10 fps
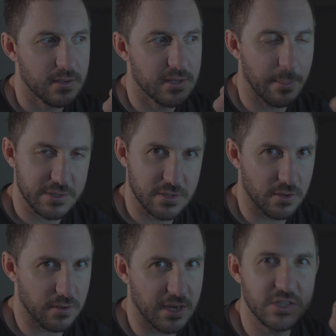Number
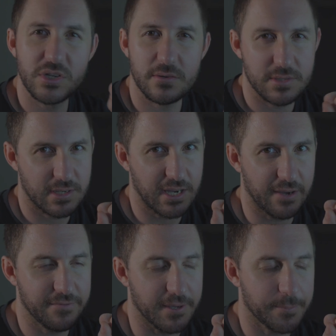2, endurance and
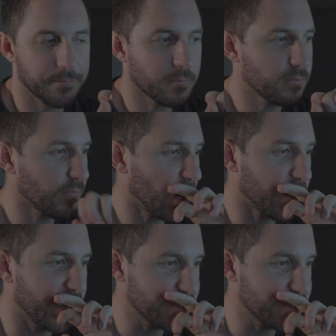comfort. Okay,